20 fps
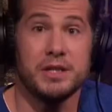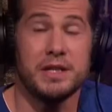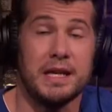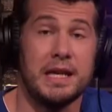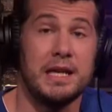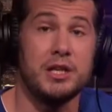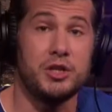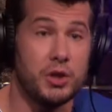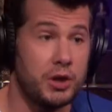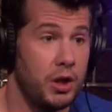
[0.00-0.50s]
here's the
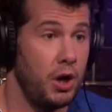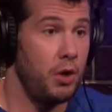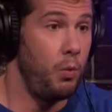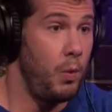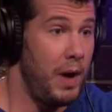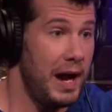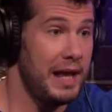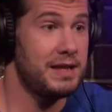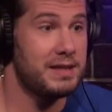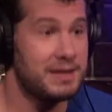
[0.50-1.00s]
thing, he took
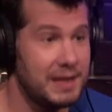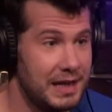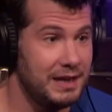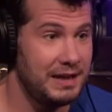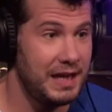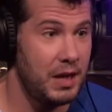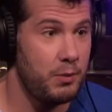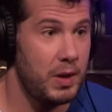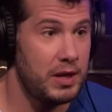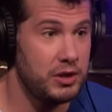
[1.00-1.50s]

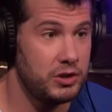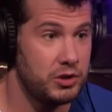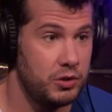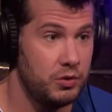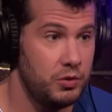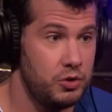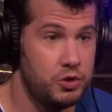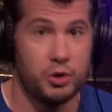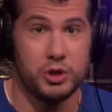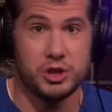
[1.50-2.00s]
Weinstein, then went
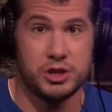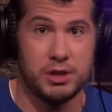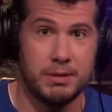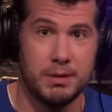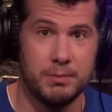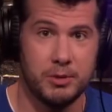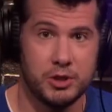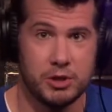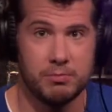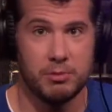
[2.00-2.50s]
to George
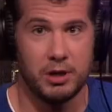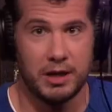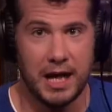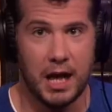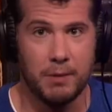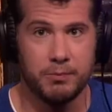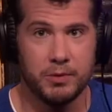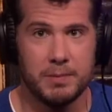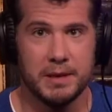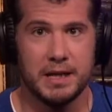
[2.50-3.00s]
W. Bush and Mark
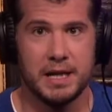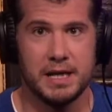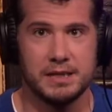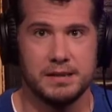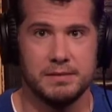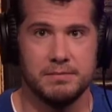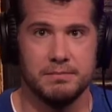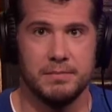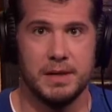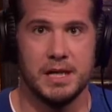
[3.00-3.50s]
Halperin
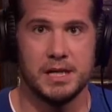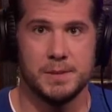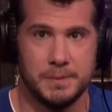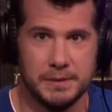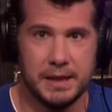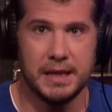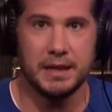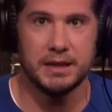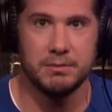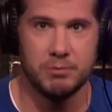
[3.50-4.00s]
because it's
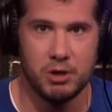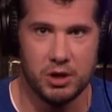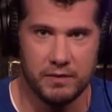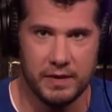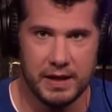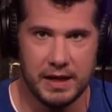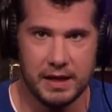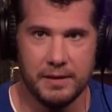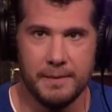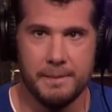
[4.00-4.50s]
politically
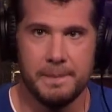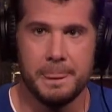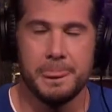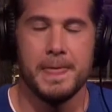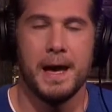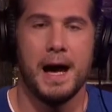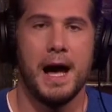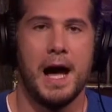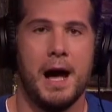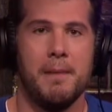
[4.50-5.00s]
motivated.
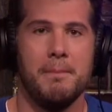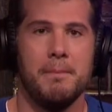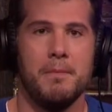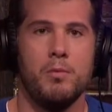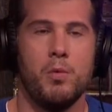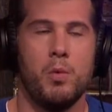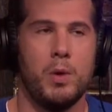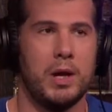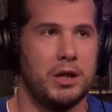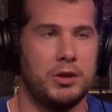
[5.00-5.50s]
Um,
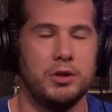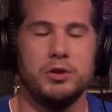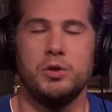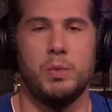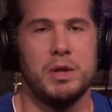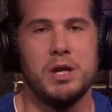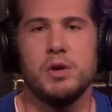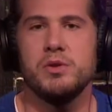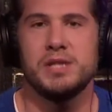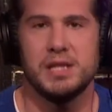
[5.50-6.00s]
we include,
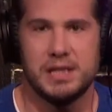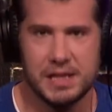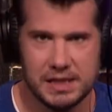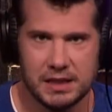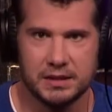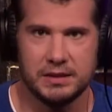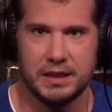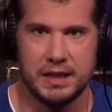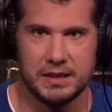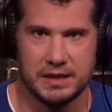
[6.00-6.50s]
we know
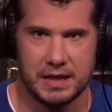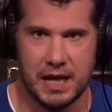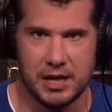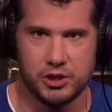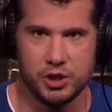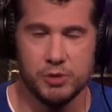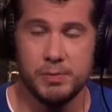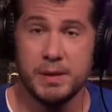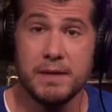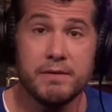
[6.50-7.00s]
statistically it's not
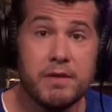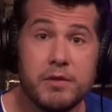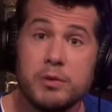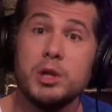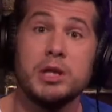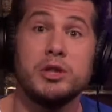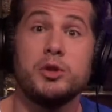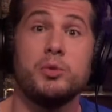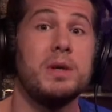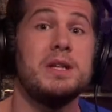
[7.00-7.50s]
true, but even if you
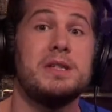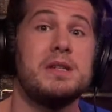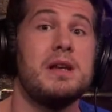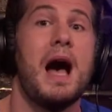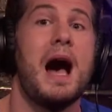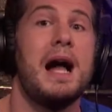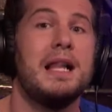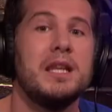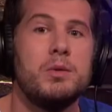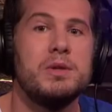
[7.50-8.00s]
look at the recent
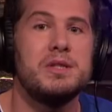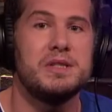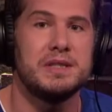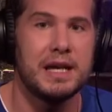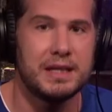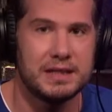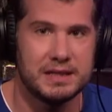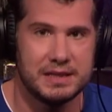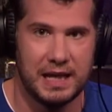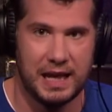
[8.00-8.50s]
Hollywood
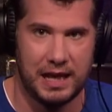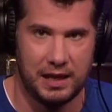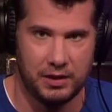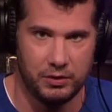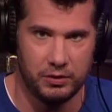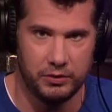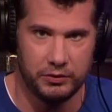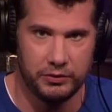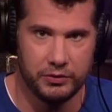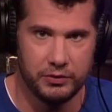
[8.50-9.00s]
sex
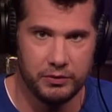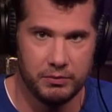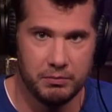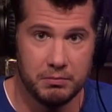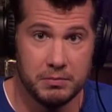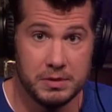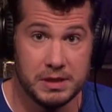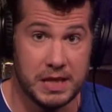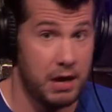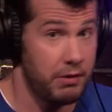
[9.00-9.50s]
scandals,
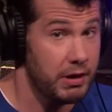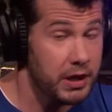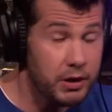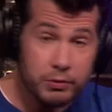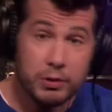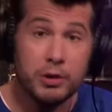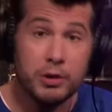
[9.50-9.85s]
Terry